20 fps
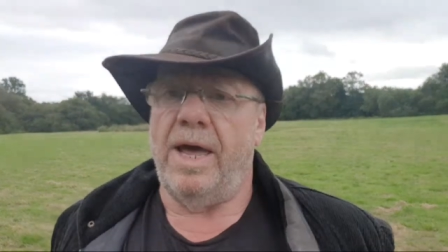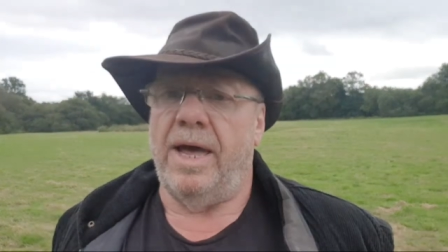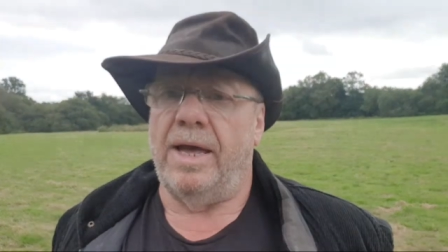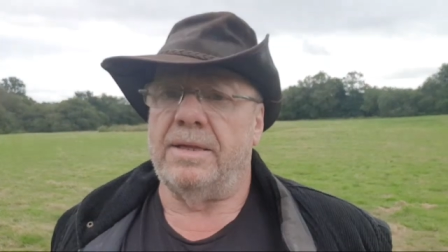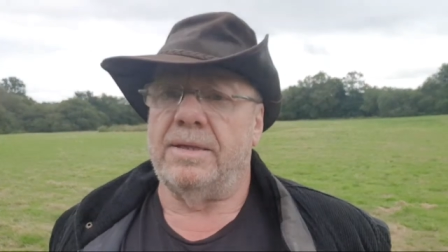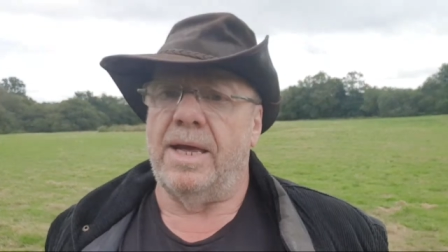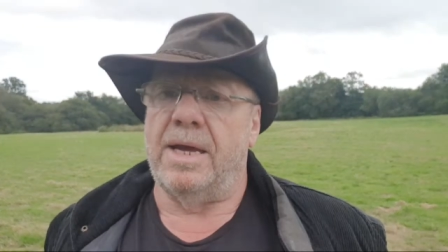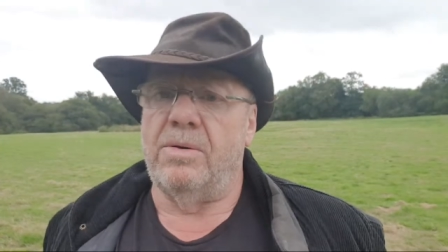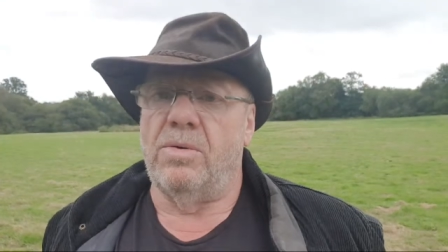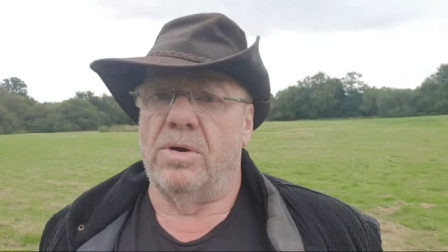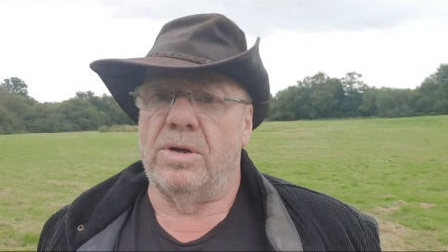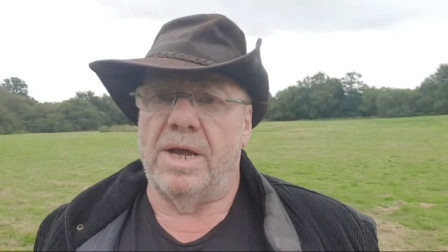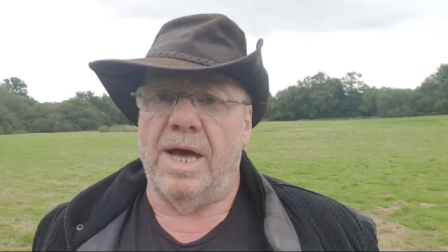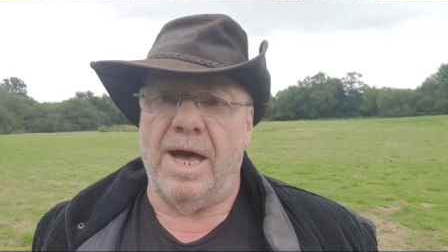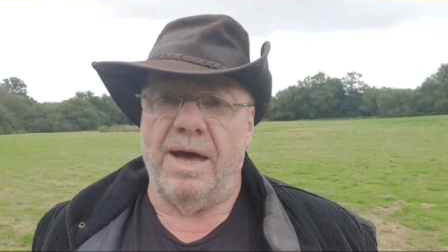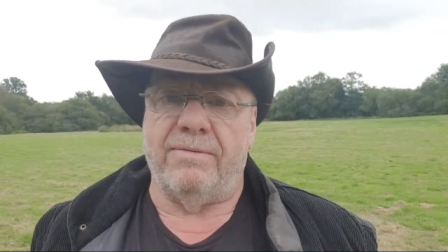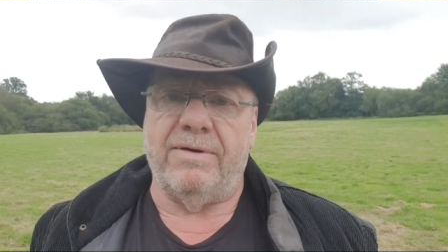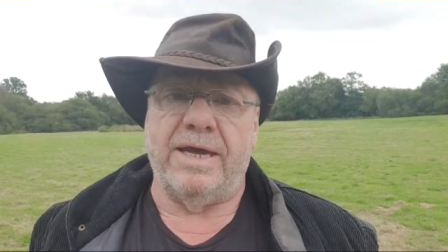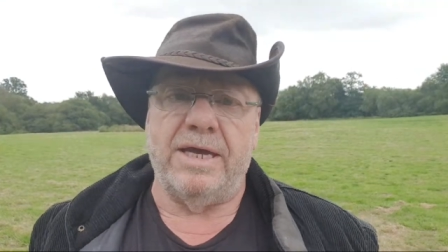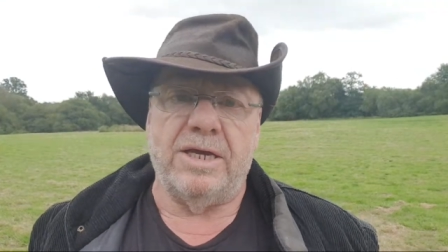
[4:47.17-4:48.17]
hand, they want
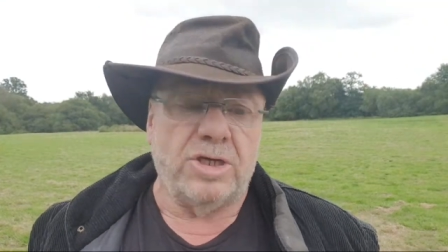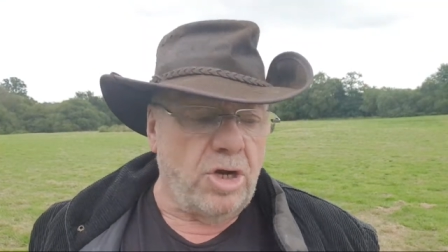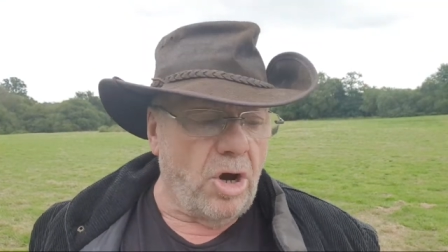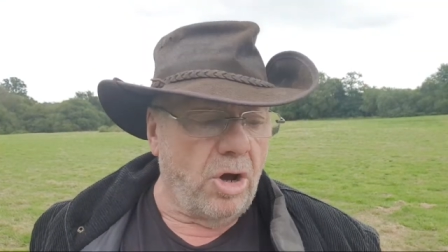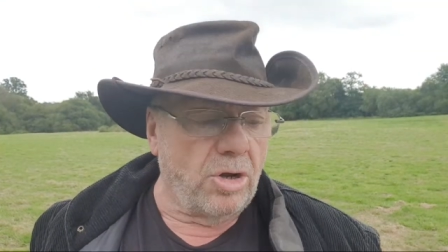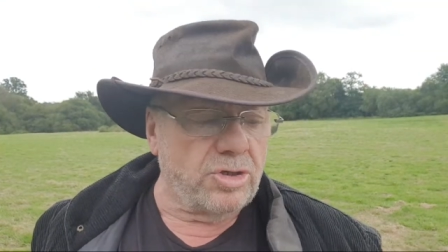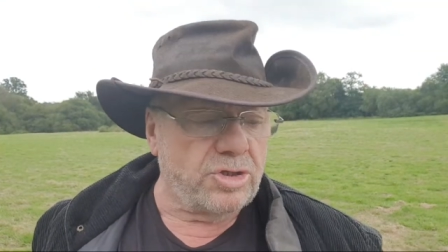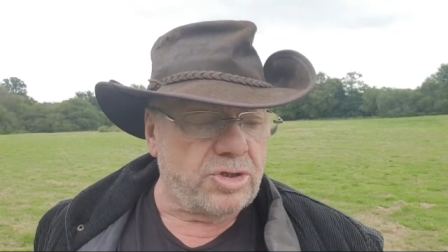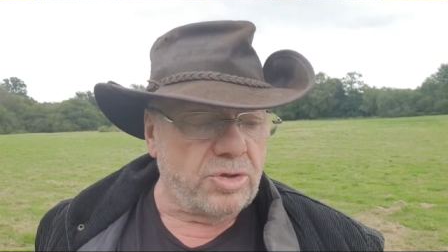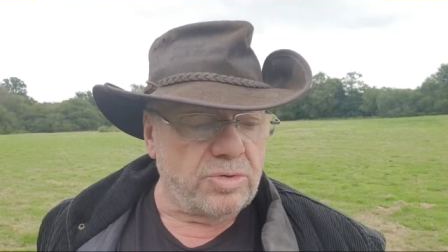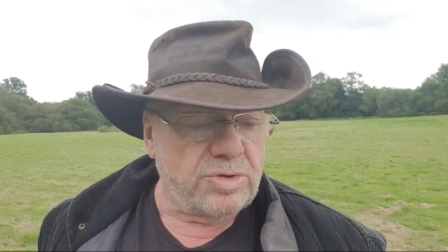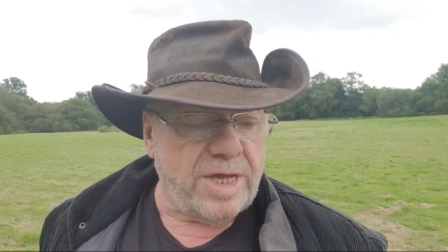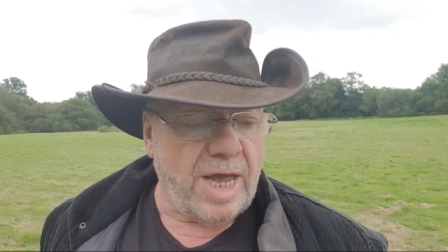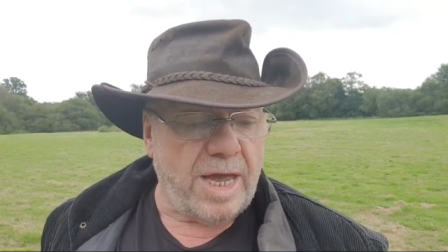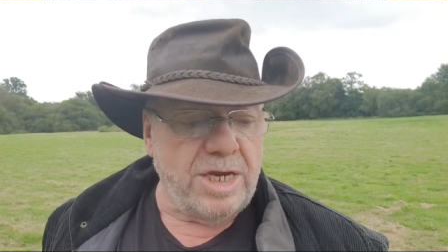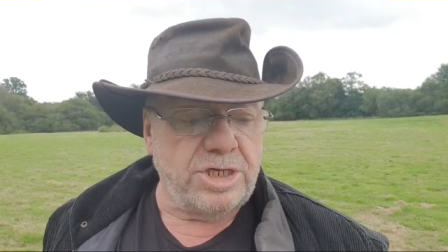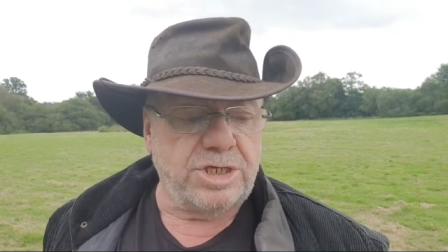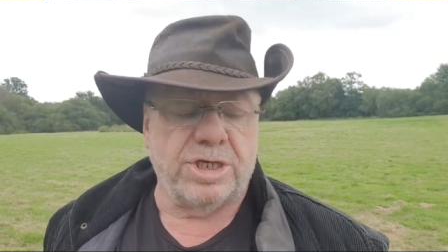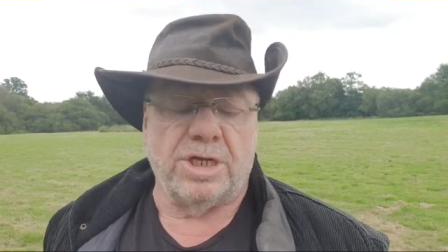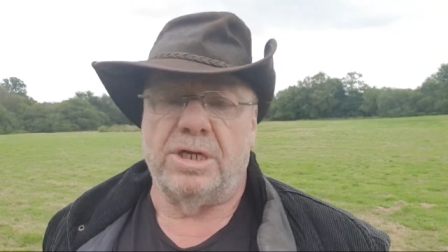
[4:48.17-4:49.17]
to have a
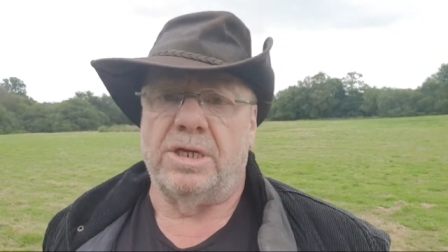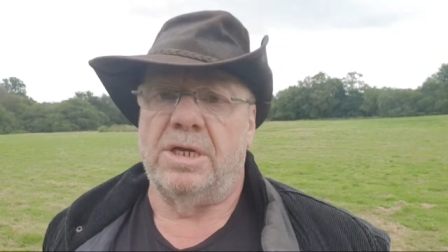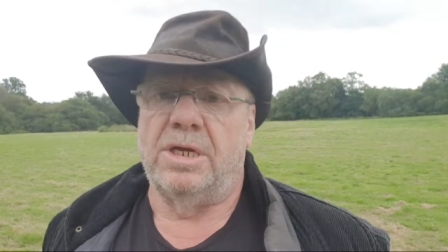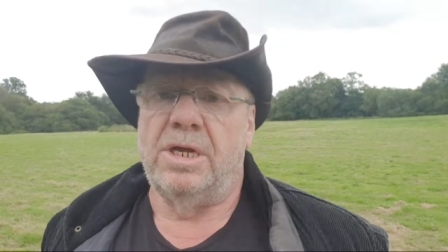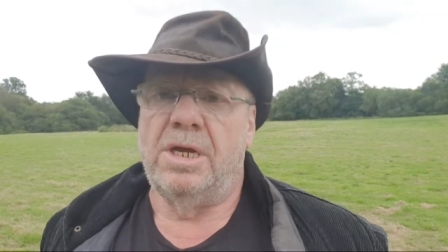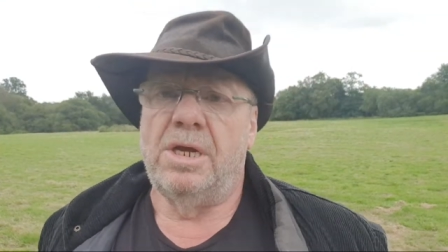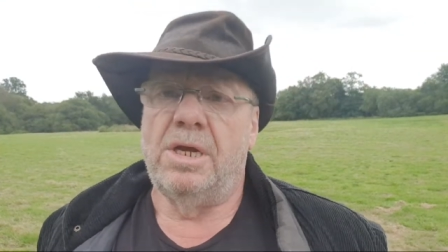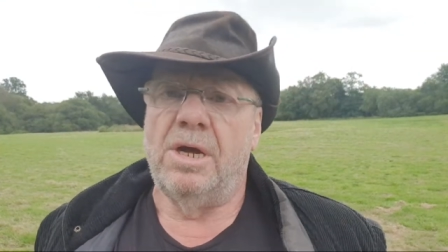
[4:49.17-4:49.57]
consultation